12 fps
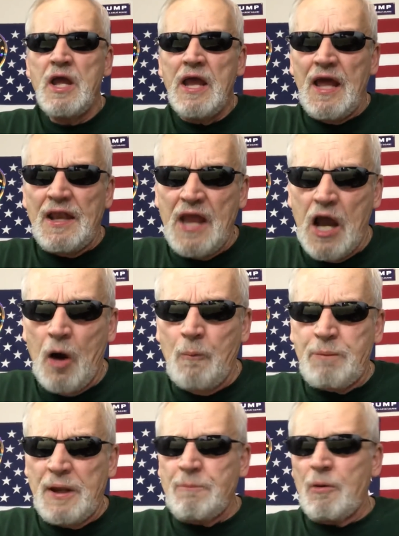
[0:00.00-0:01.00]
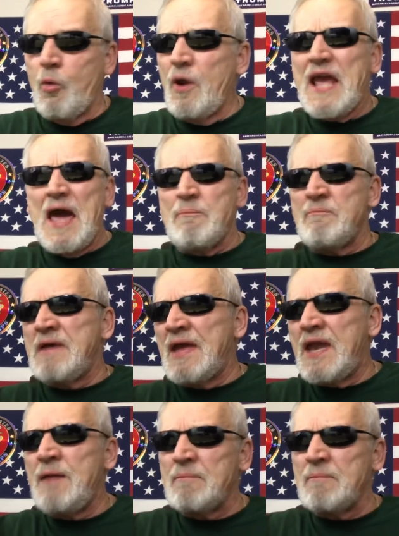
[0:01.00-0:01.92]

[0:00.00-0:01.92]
and help people, we got many,